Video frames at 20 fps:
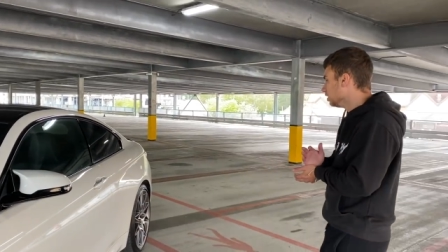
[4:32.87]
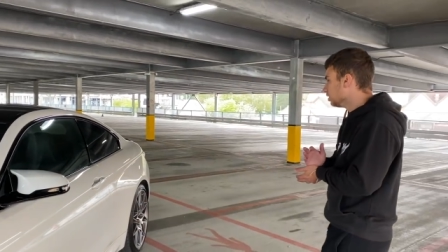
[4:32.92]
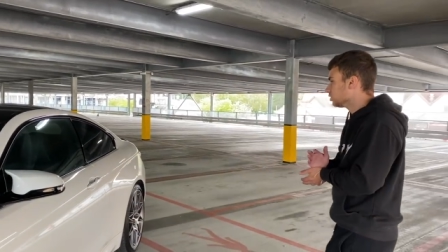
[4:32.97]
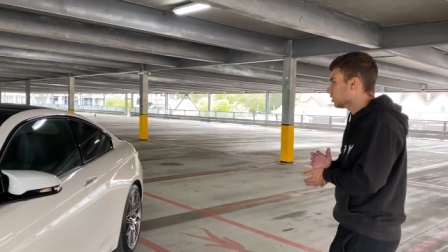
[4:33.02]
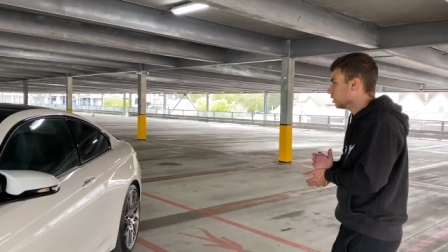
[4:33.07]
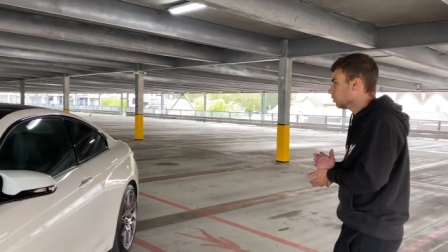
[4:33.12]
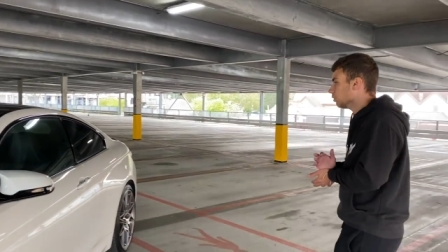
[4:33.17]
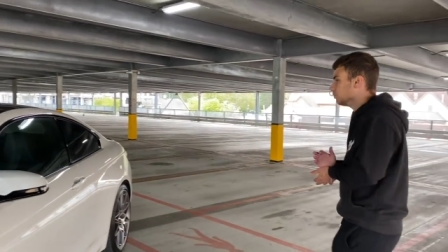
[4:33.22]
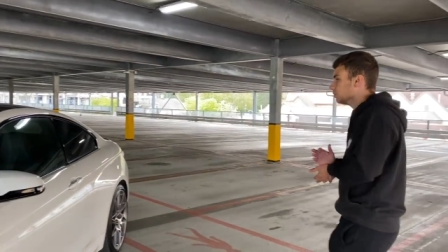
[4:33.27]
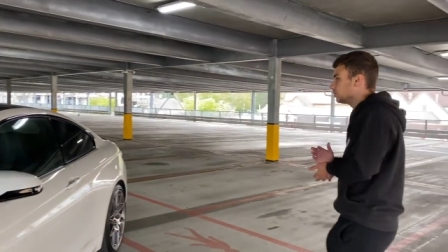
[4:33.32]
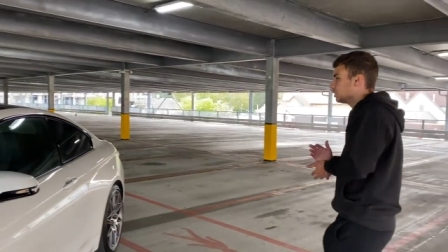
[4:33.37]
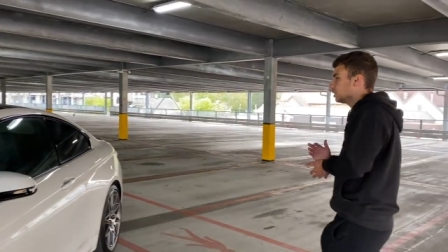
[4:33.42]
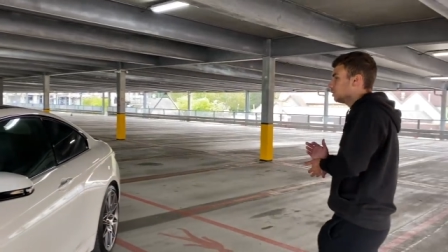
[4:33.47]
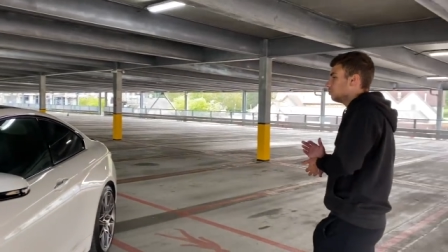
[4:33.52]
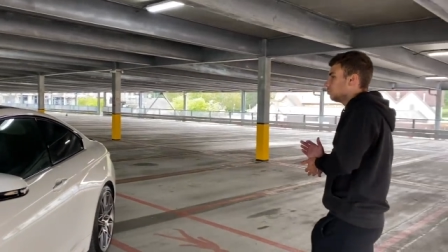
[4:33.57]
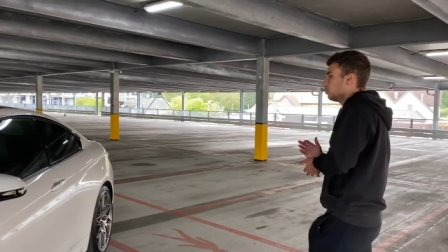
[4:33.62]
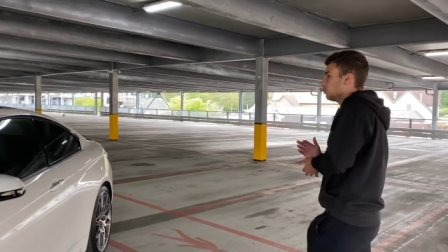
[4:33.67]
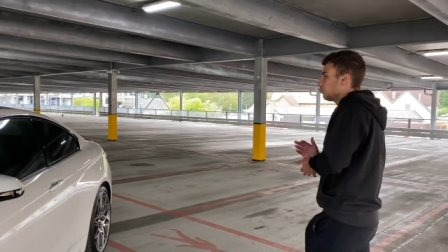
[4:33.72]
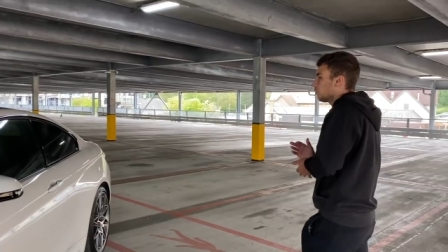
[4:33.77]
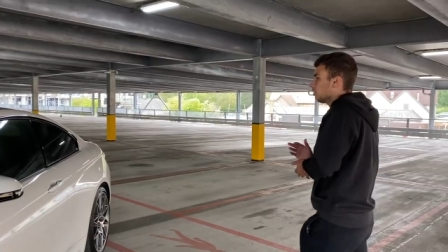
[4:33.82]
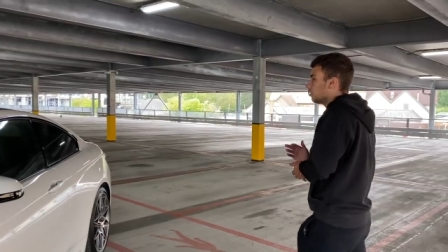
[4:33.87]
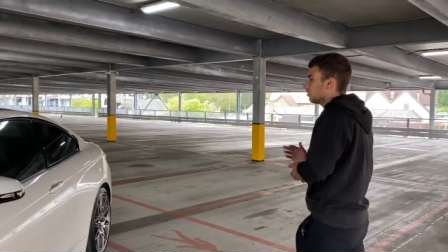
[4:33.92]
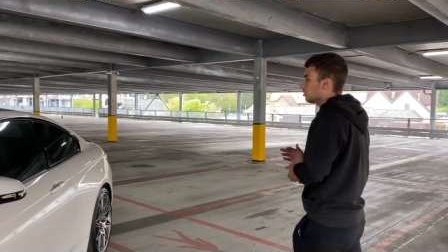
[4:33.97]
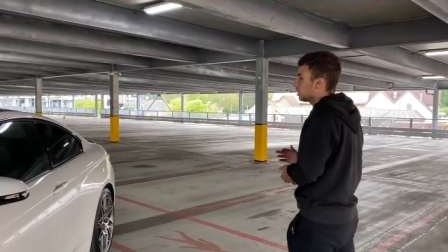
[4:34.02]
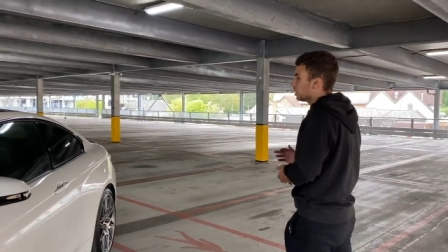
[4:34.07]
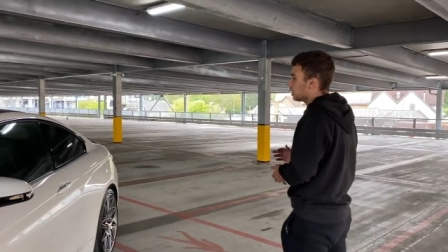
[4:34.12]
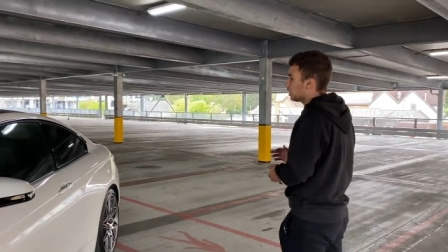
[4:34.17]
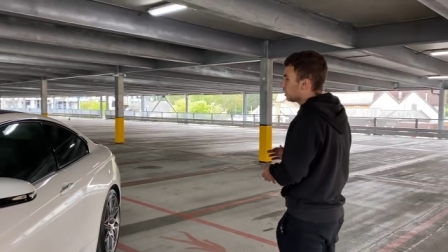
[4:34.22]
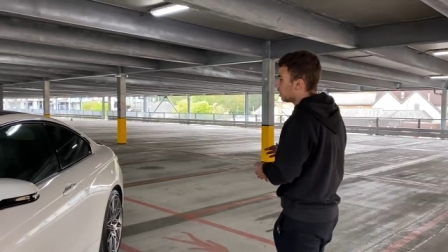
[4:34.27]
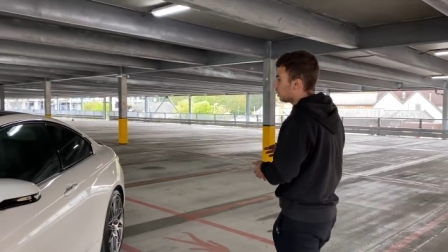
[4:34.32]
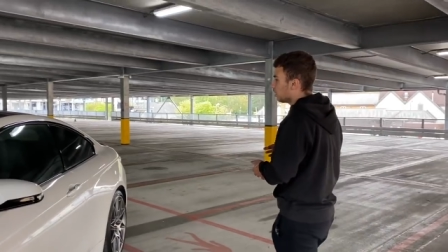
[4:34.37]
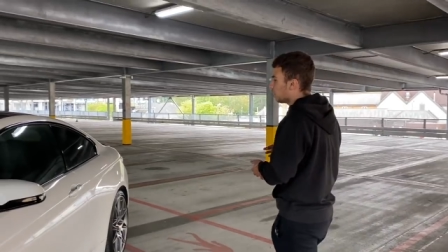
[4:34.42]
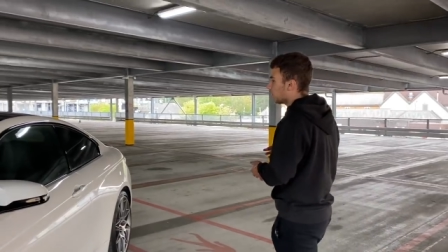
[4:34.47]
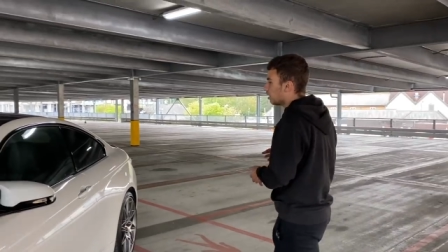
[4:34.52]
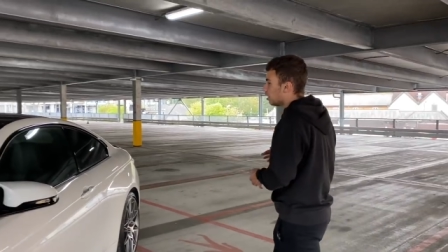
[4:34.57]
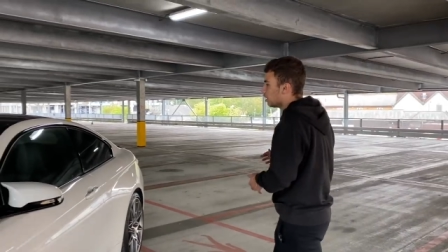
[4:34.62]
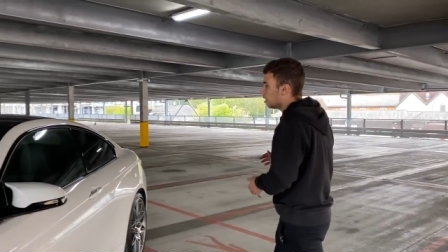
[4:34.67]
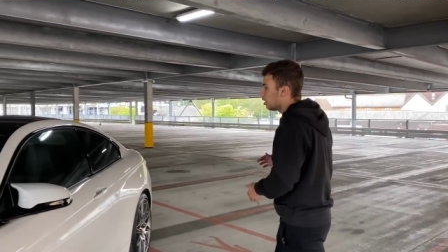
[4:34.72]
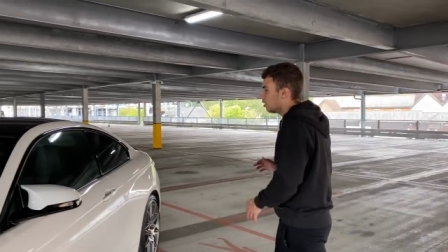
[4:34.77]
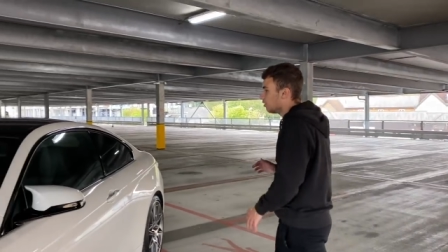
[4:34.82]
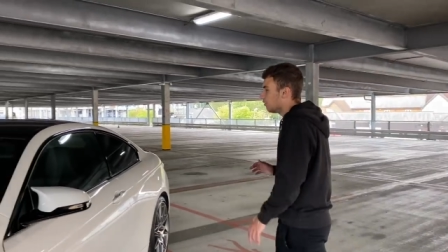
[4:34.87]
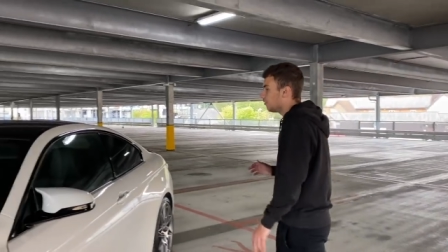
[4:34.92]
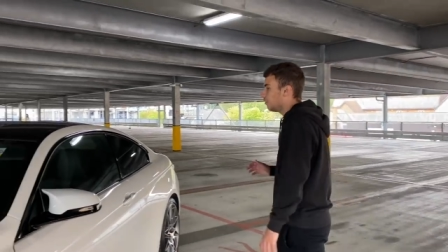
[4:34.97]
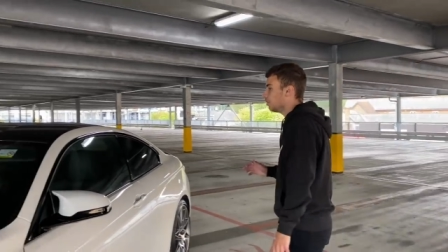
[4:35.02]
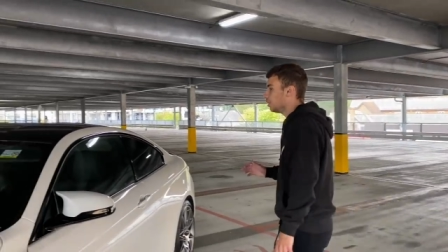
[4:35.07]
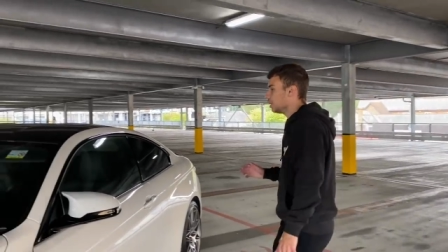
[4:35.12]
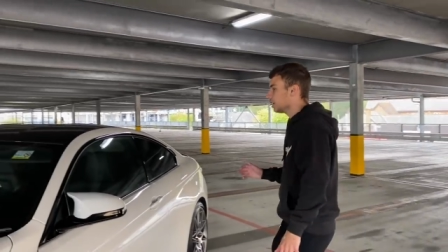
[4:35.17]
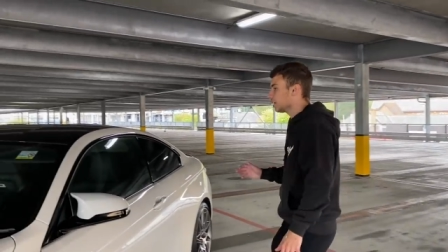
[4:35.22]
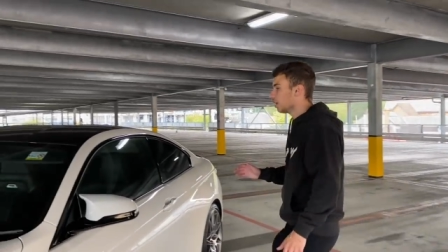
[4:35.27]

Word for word: So obviously we've got the fully